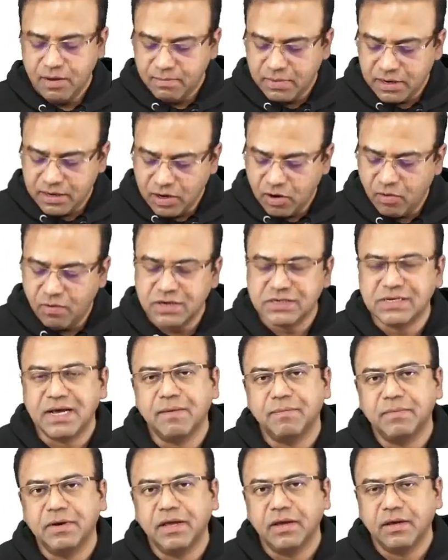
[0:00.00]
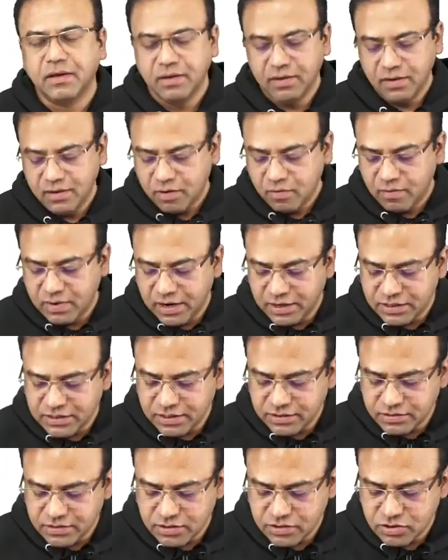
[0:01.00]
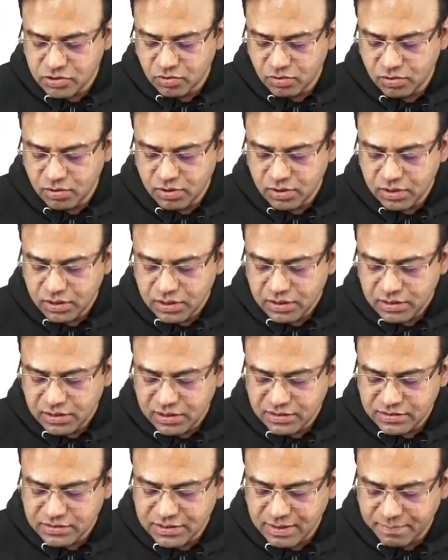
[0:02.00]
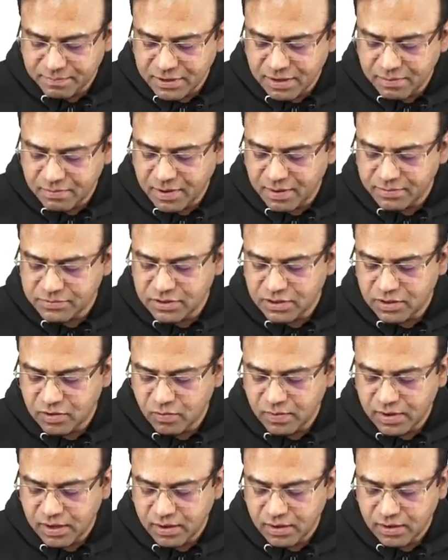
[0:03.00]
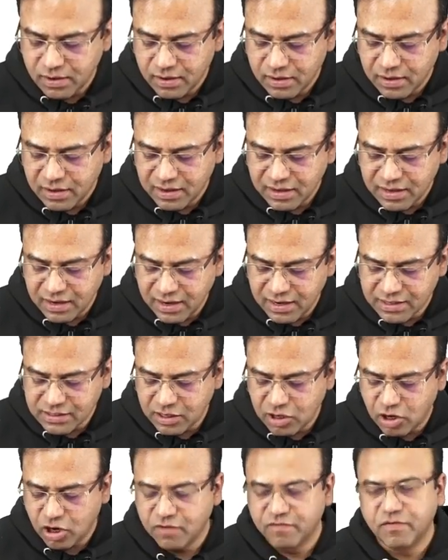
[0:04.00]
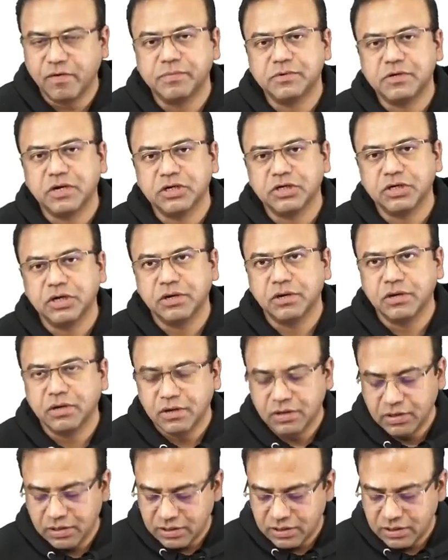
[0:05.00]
But now what's happening when it's in systole this septum comes in the way creates a lot of obstruction